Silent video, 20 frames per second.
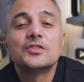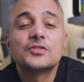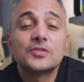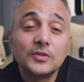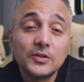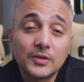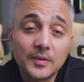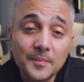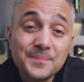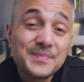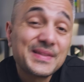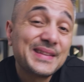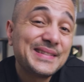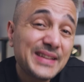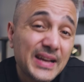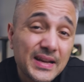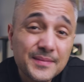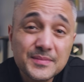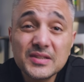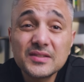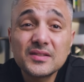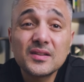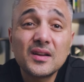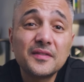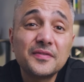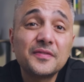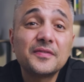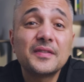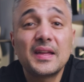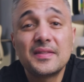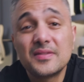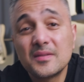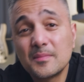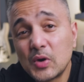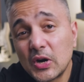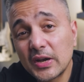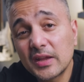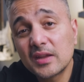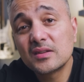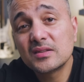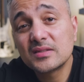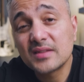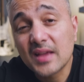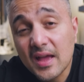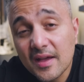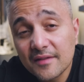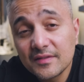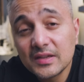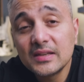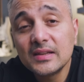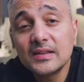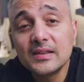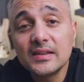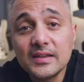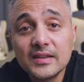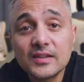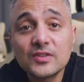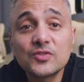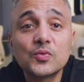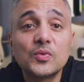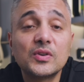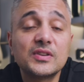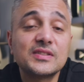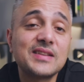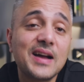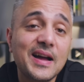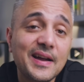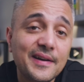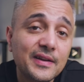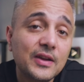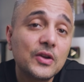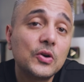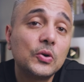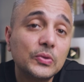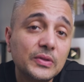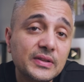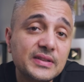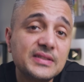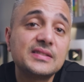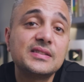So look, times are tough and the market is heavily leaning towards hiring only